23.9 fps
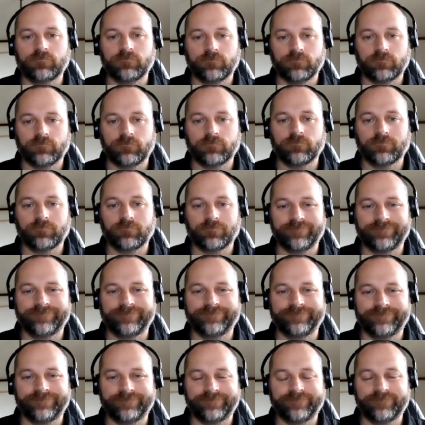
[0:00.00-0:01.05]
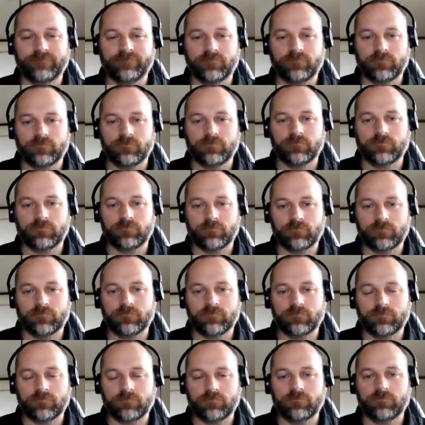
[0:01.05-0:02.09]

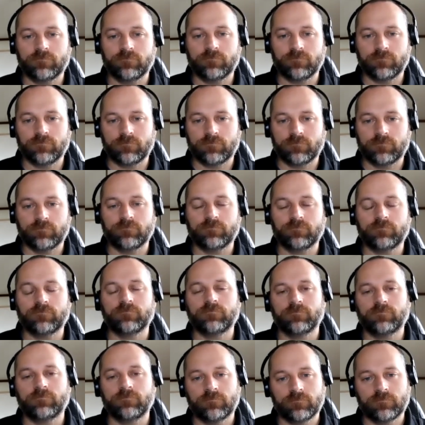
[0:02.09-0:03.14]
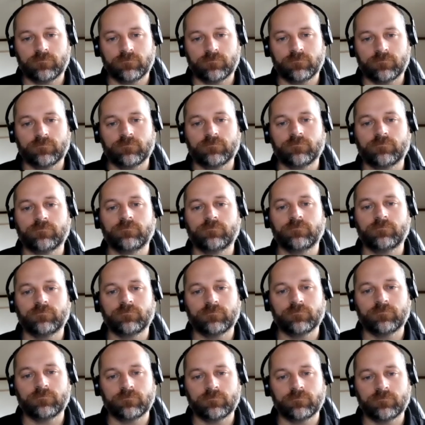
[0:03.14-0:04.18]

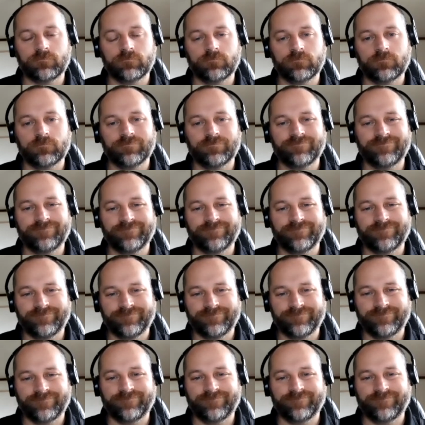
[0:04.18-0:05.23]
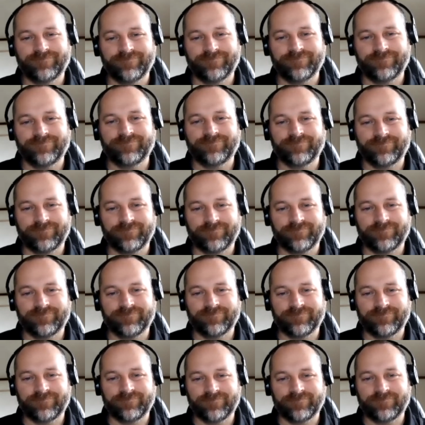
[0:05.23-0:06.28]

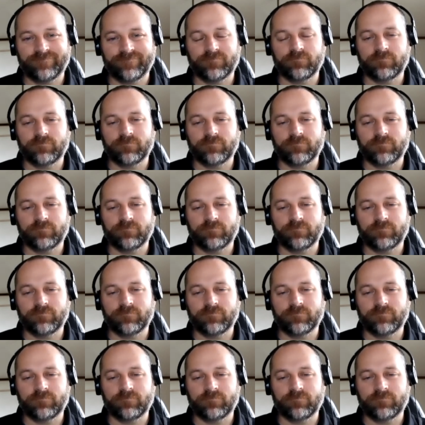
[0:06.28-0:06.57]
(not speaking)